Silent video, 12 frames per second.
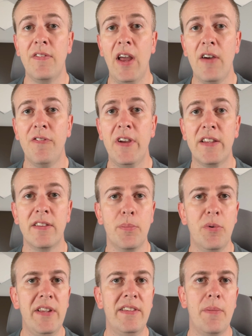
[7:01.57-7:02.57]
now fixed the
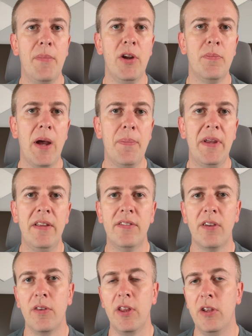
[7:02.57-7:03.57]
preset mode mapping
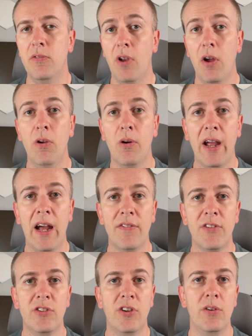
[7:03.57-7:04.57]
so that you no longer have
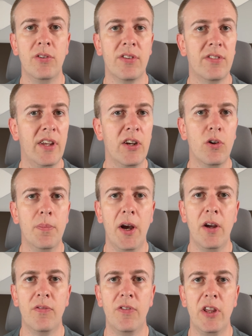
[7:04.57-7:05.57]
to choose a single
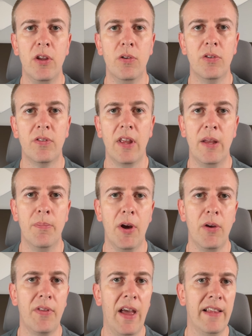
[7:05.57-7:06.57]
mode for use in
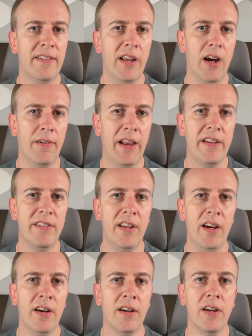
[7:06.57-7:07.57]
both SDR and
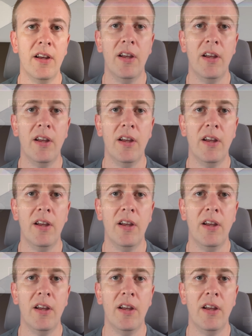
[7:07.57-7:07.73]
HDR.